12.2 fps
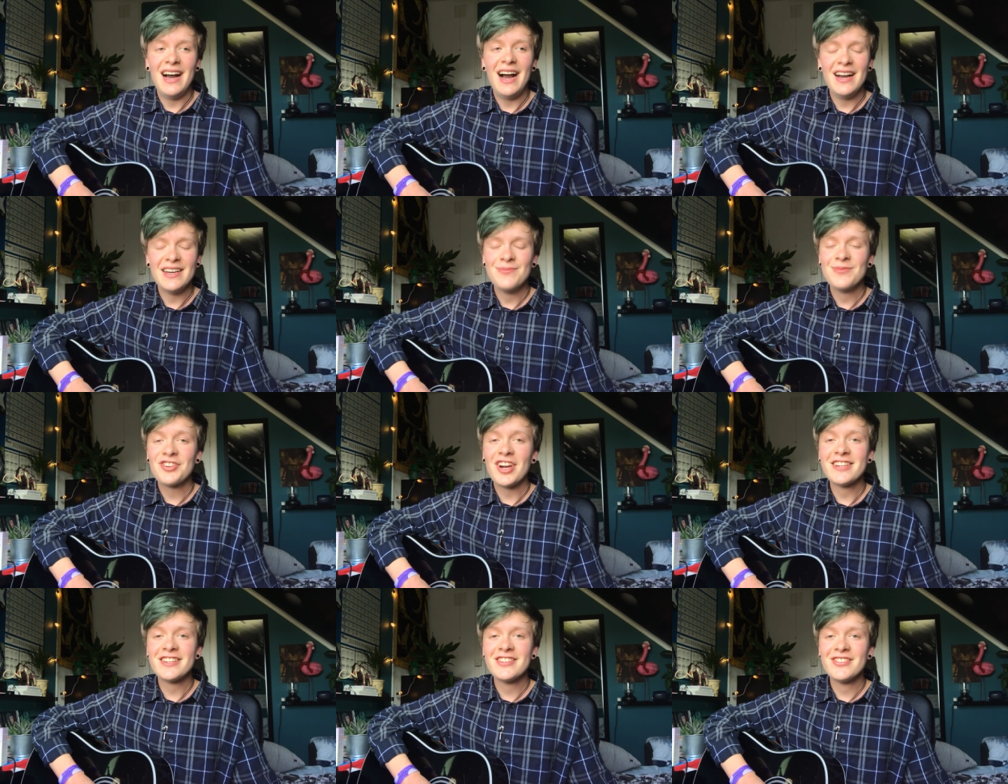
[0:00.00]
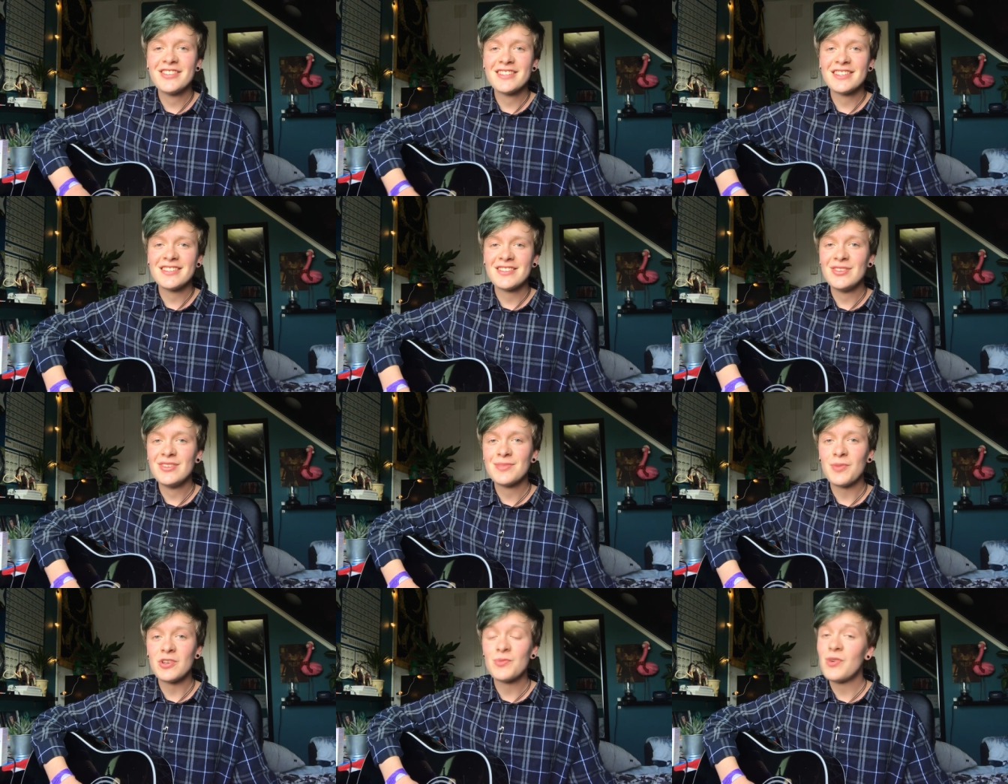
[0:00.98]
I'm trying to do this as soon as
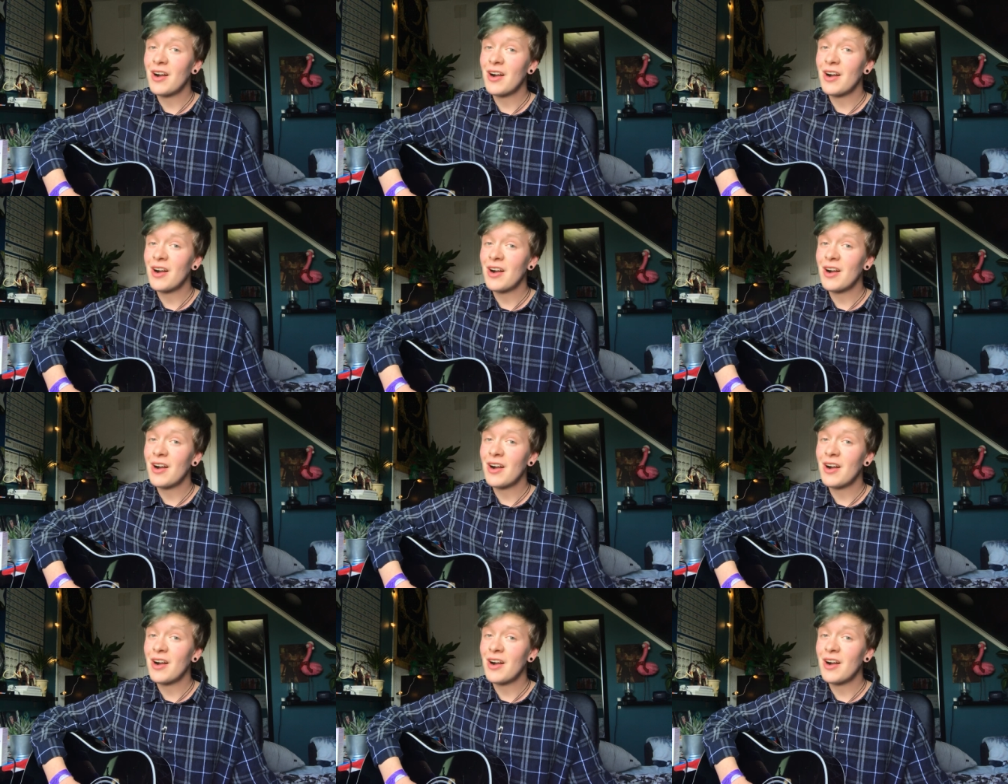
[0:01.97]
possible.